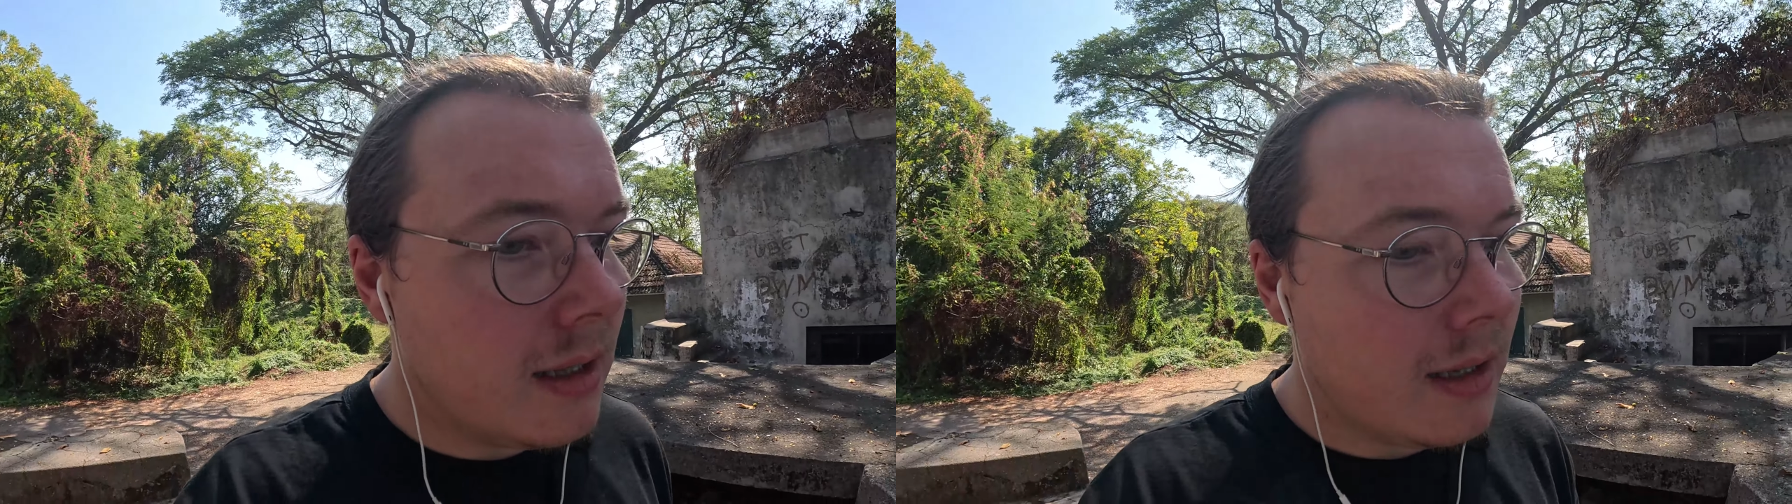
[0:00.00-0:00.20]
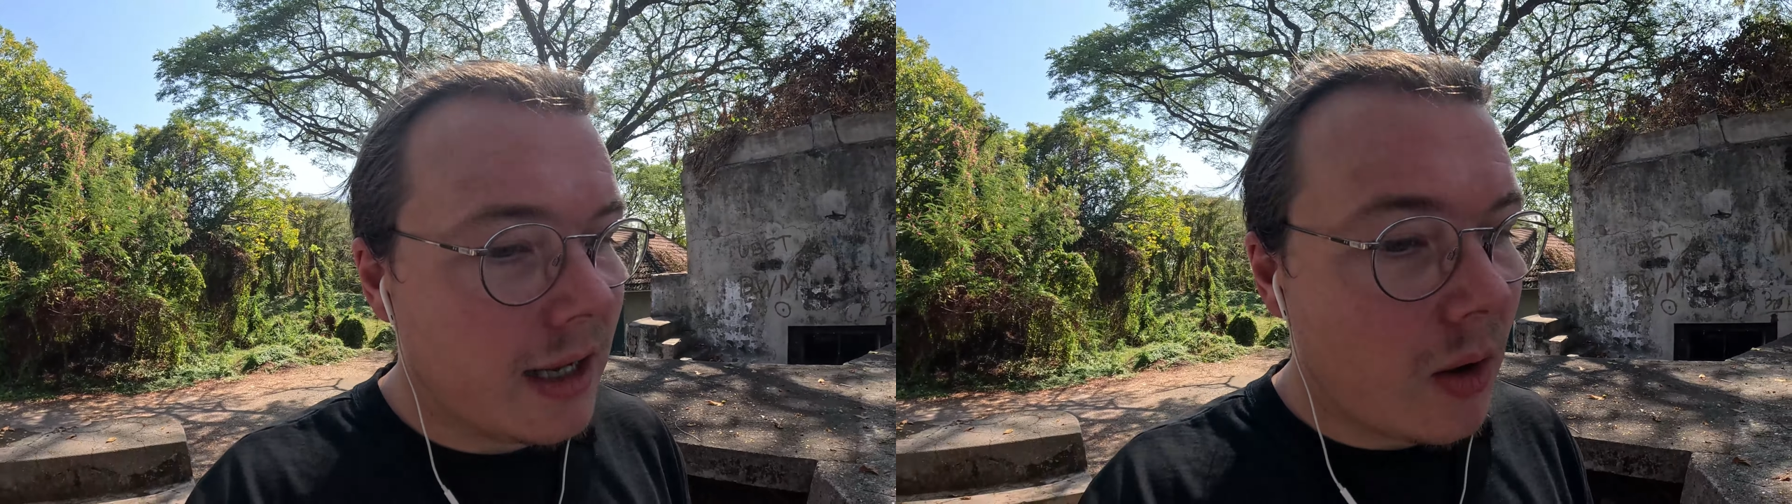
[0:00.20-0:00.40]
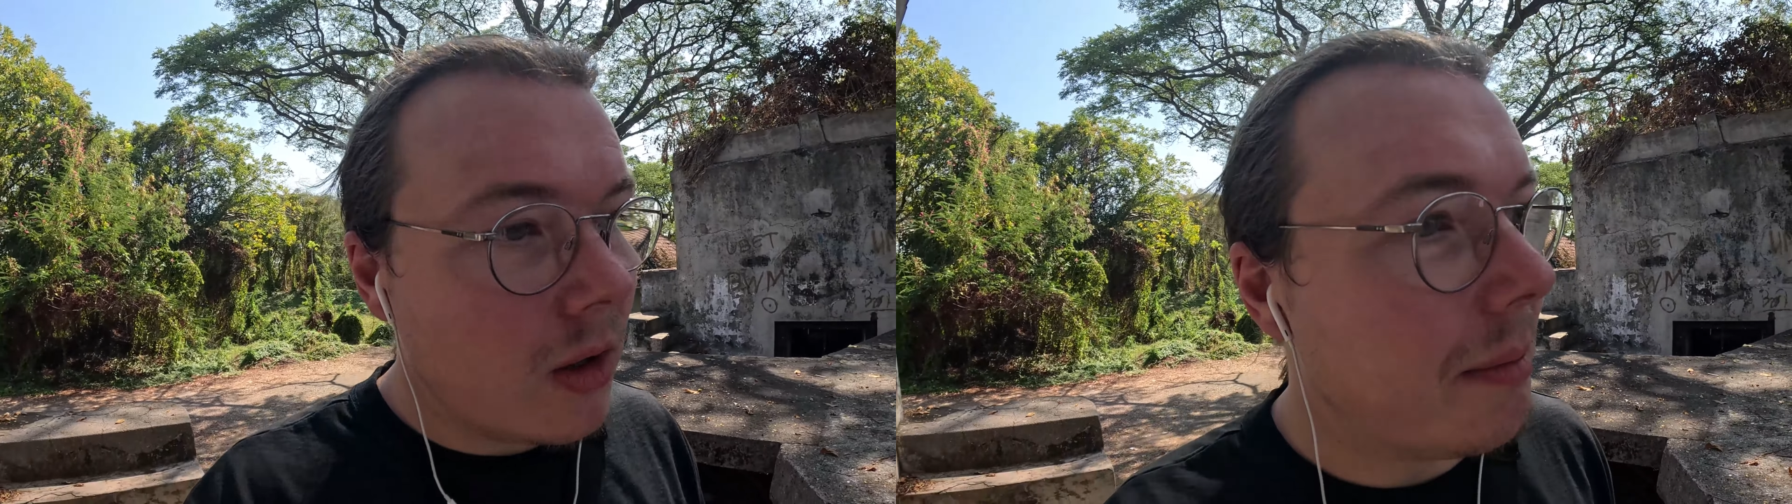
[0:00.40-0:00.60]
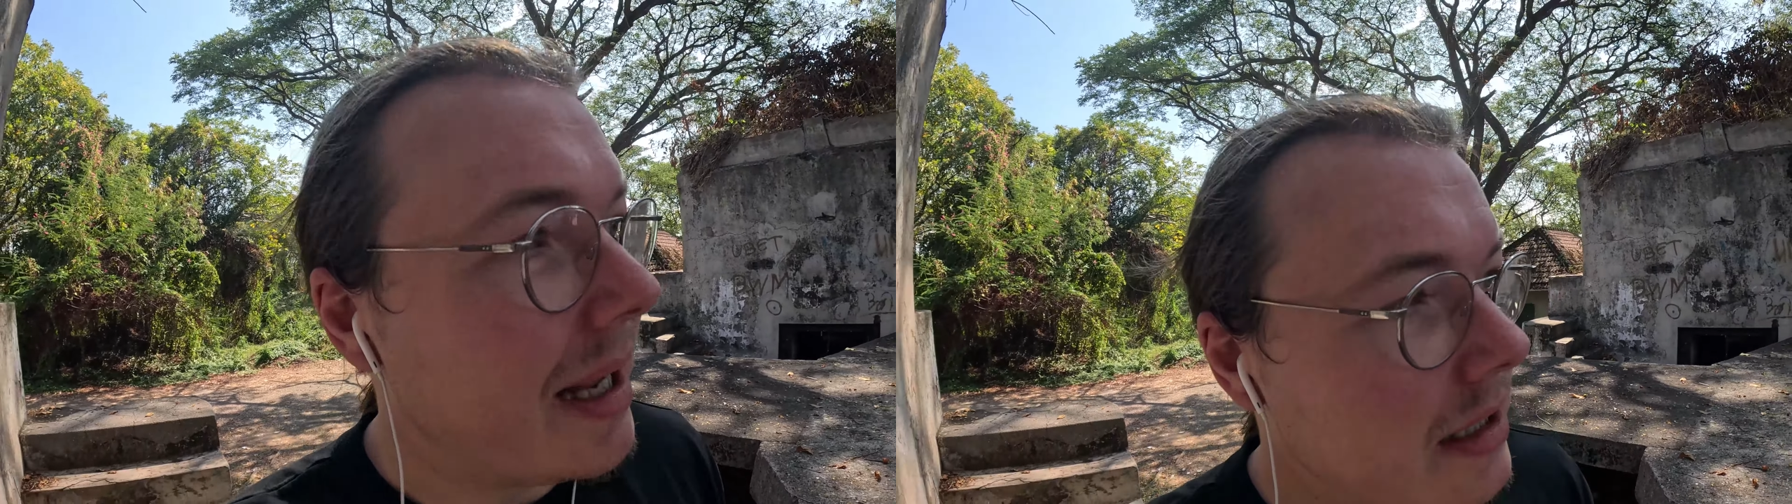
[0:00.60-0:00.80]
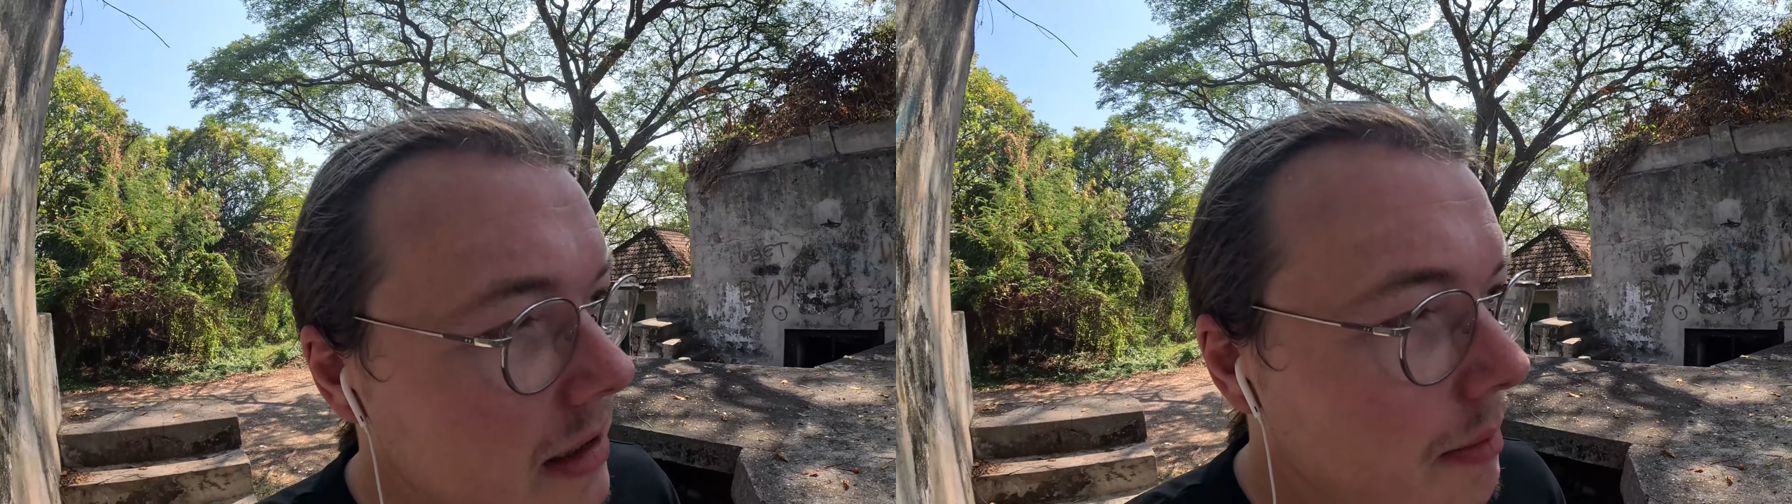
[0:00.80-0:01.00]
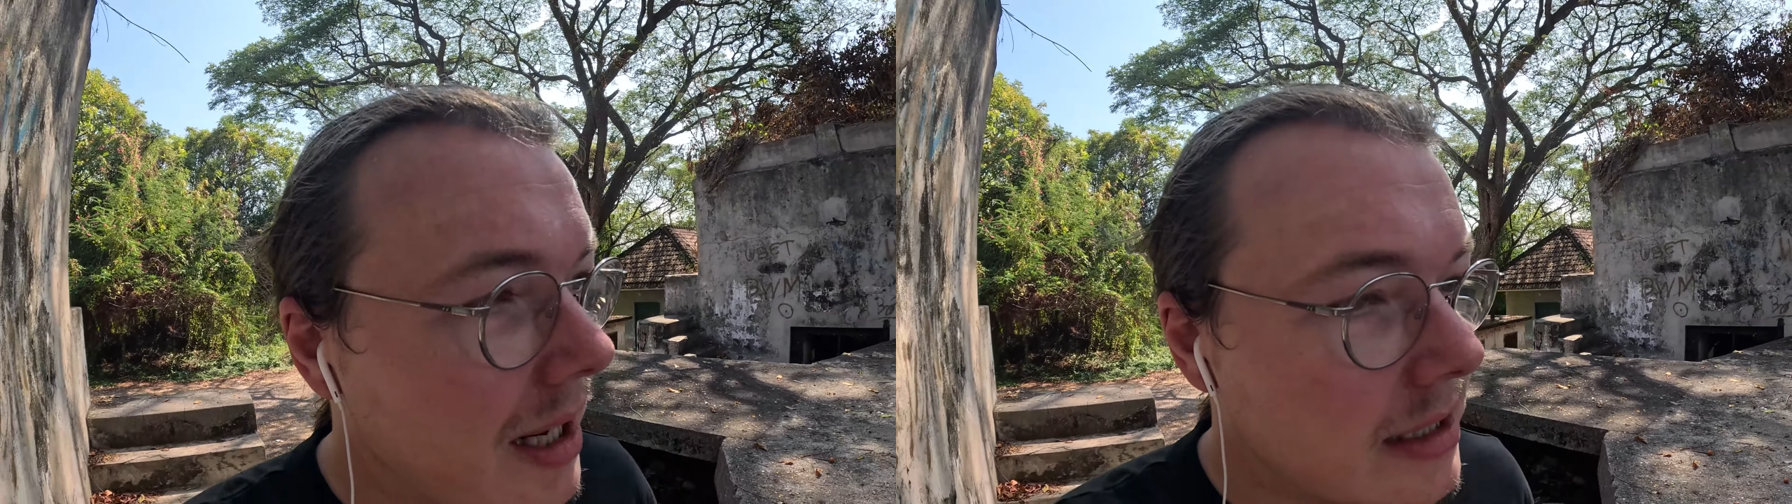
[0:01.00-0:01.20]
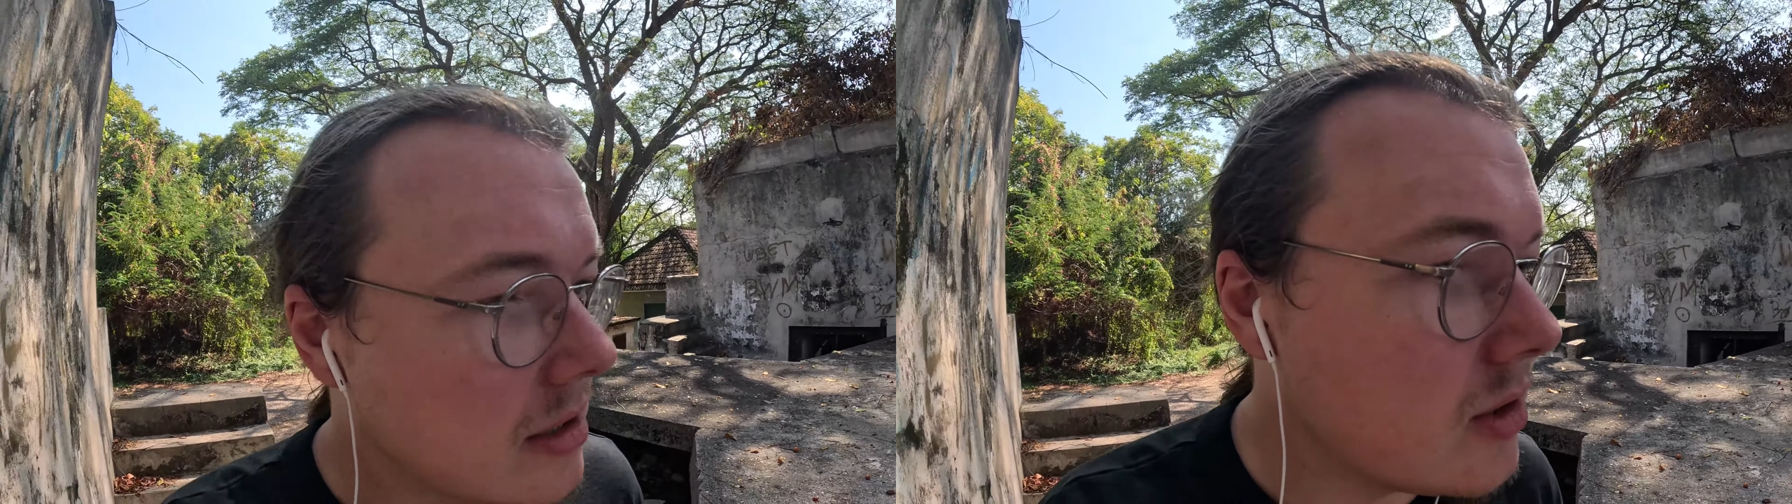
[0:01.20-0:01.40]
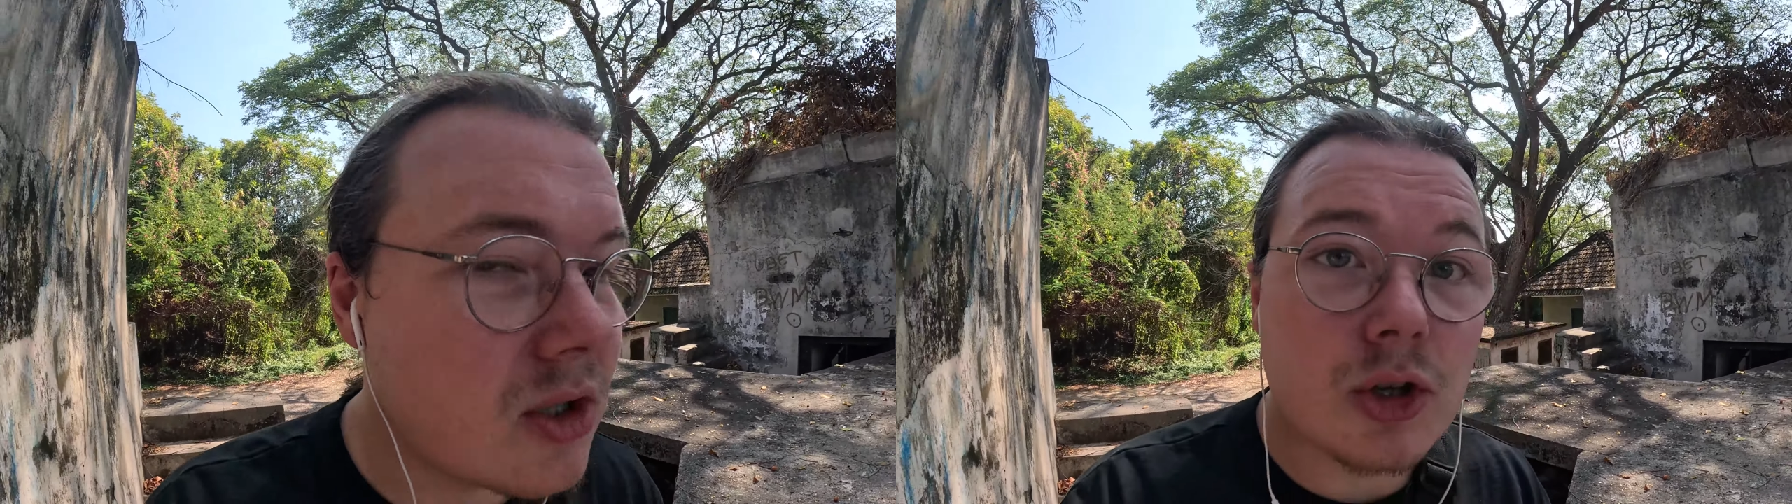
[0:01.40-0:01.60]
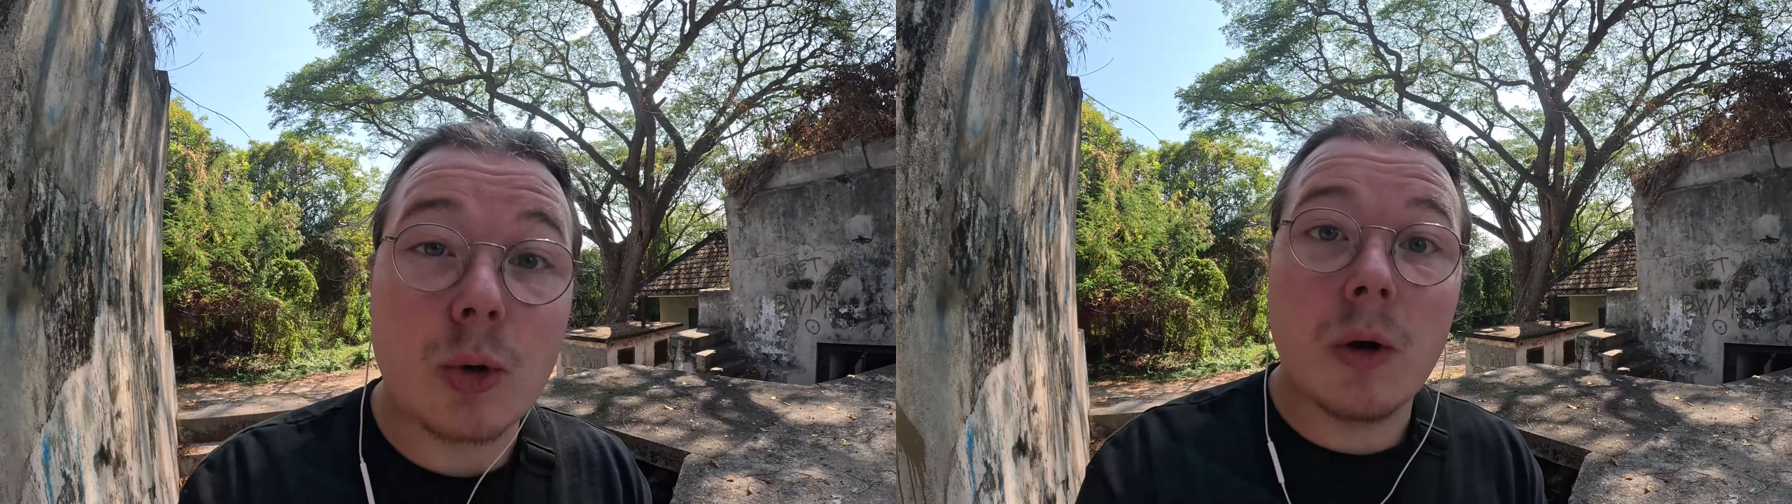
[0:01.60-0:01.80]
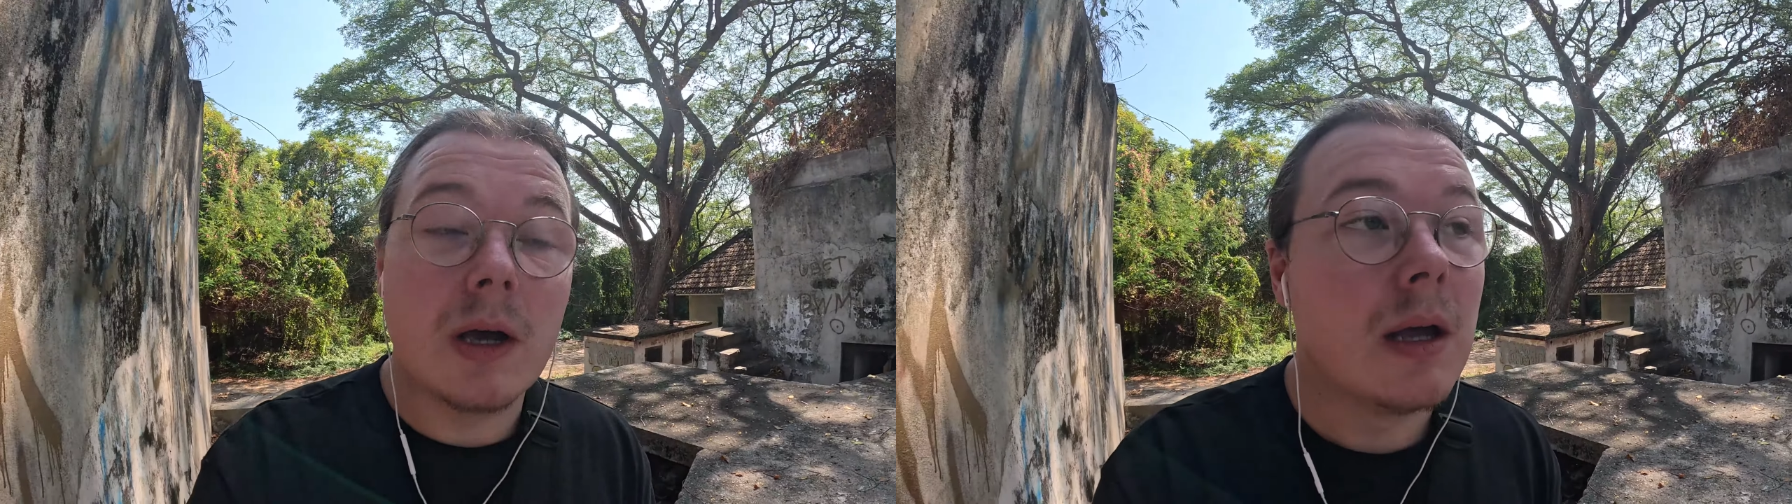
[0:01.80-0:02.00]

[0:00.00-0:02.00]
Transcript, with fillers: like all abandoned places do,